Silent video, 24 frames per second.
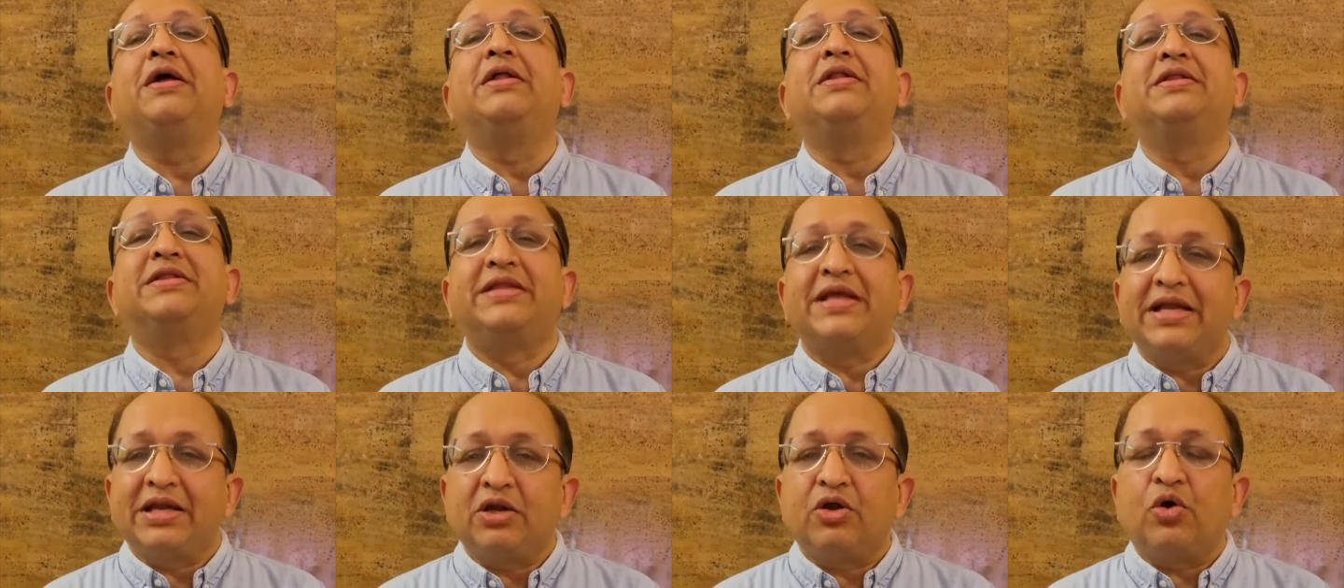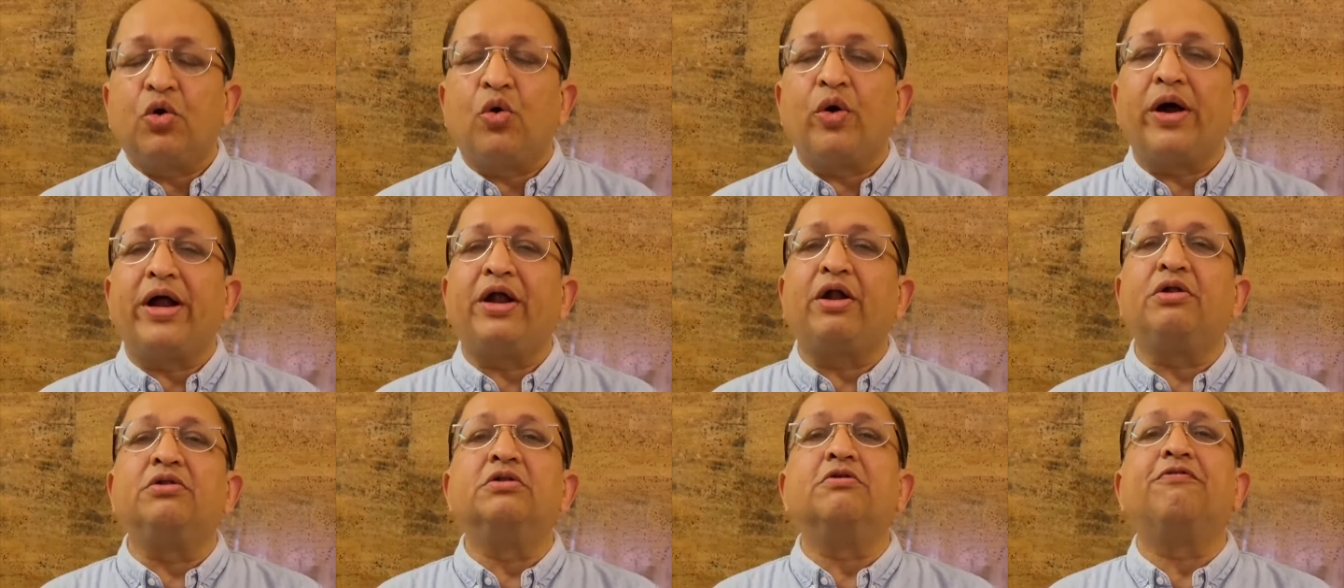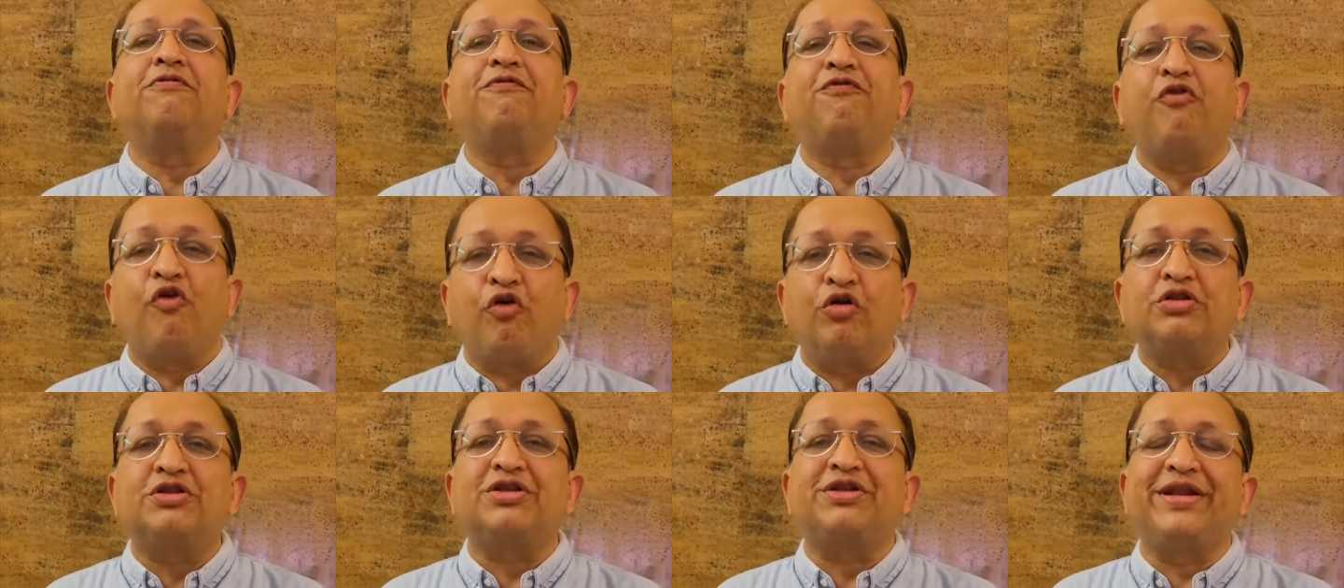then go ahead on the
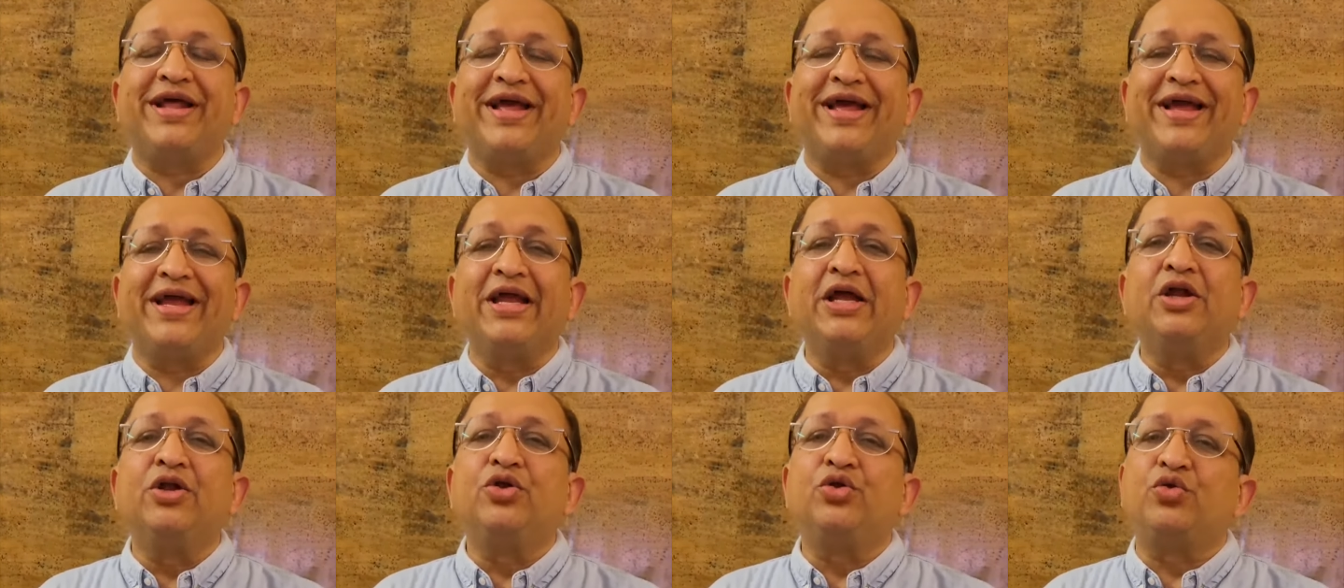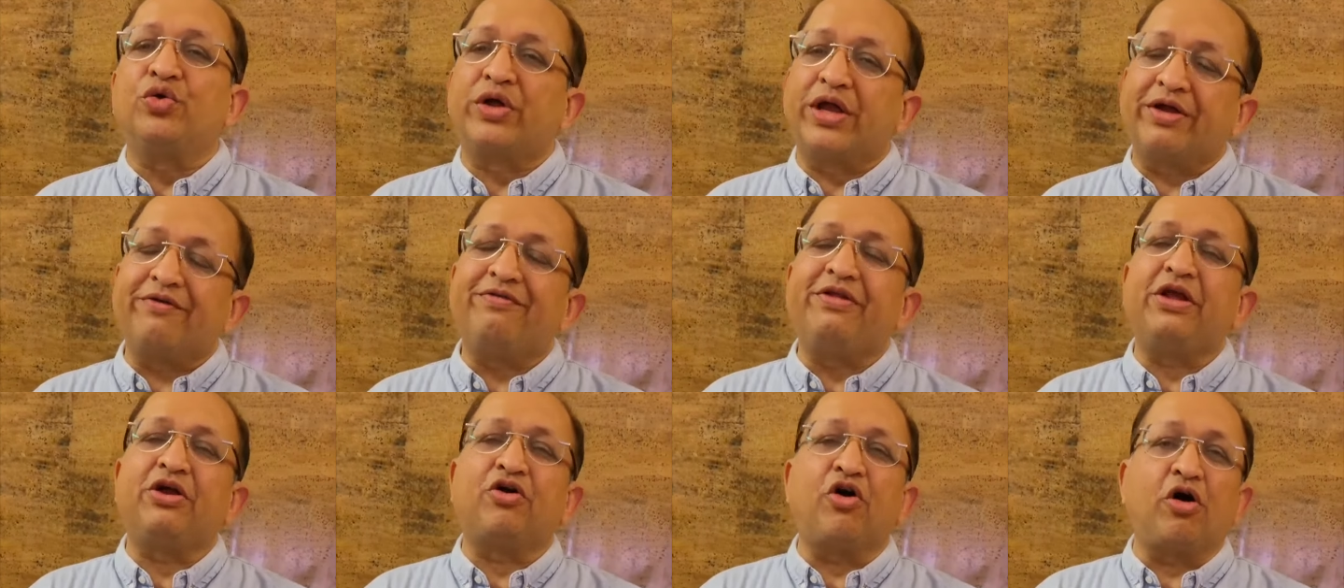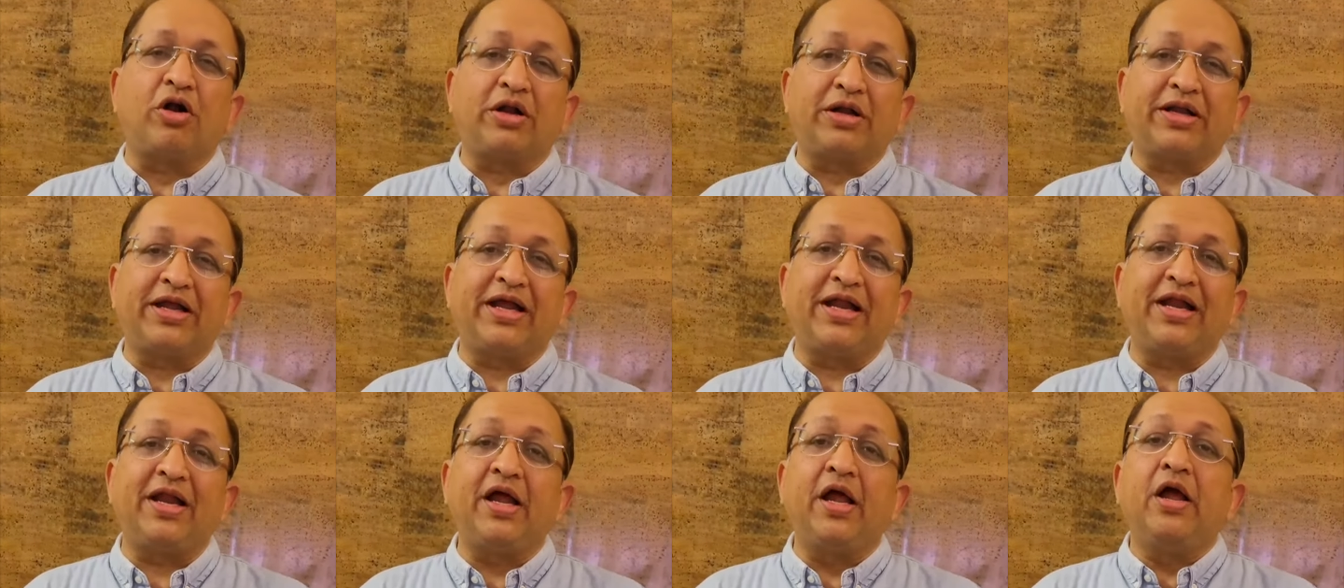fourth day to give the
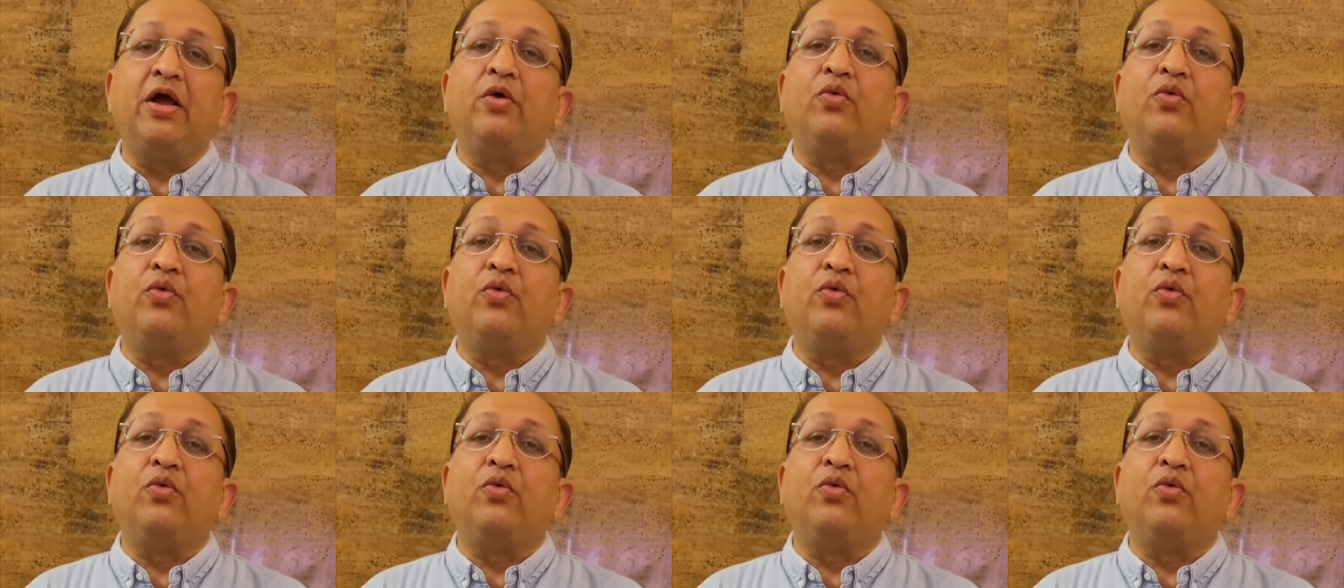cocktail,